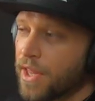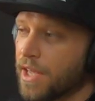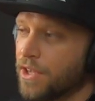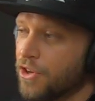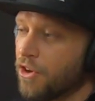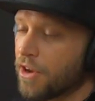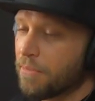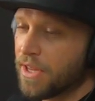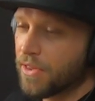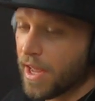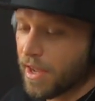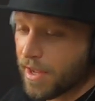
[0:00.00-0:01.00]
thing, you know what I
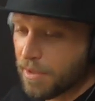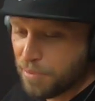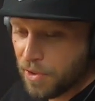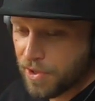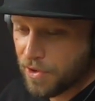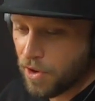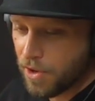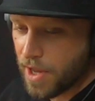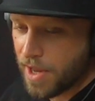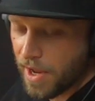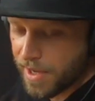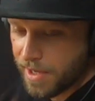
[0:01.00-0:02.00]
mean? Like I can put it on
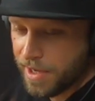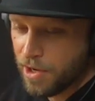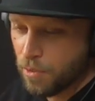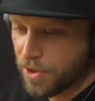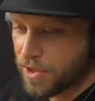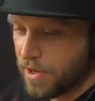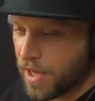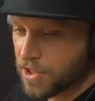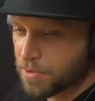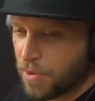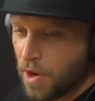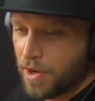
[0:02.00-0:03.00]
and I can hear what the
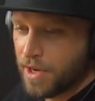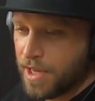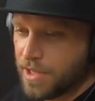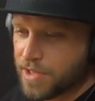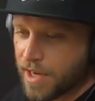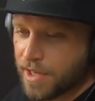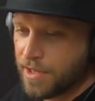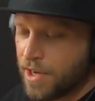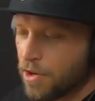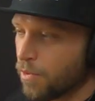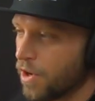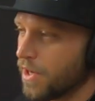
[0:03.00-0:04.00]
next part needs. I can
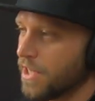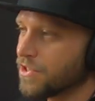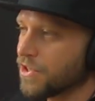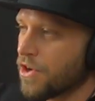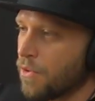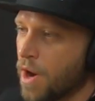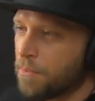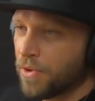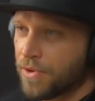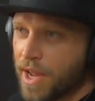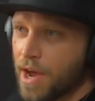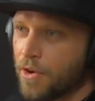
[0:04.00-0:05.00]
hear where it needs to go up
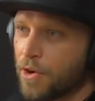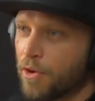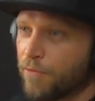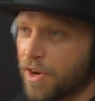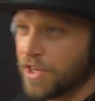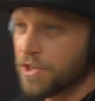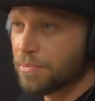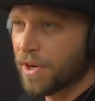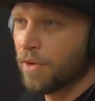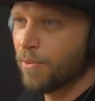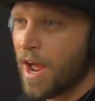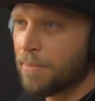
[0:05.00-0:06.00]
or down, or if I need to
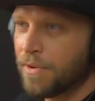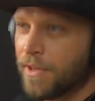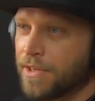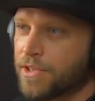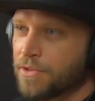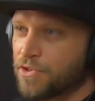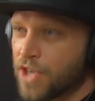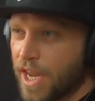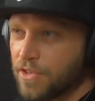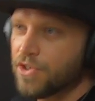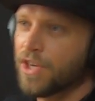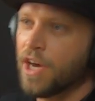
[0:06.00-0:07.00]
bring a rap in to
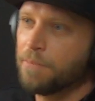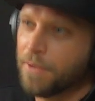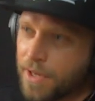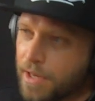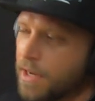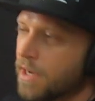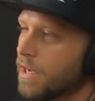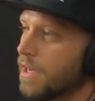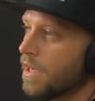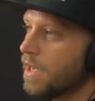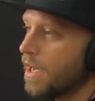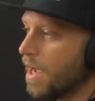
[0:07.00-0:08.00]
change it up and
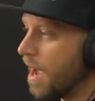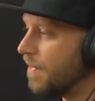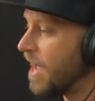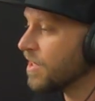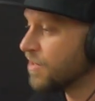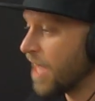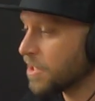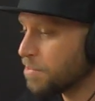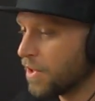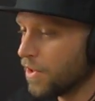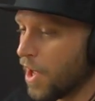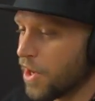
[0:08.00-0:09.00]
yeah. And that's that's
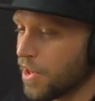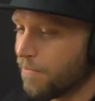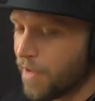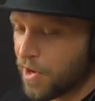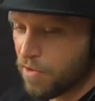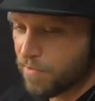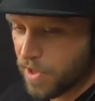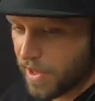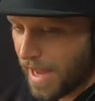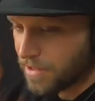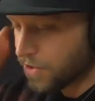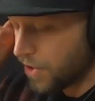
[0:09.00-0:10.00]
been a lot of the fun over the
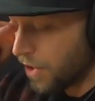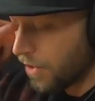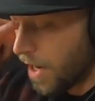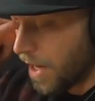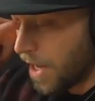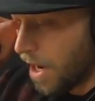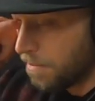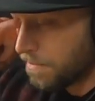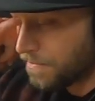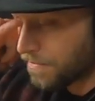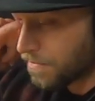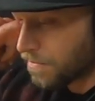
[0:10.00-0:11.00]
last year. And um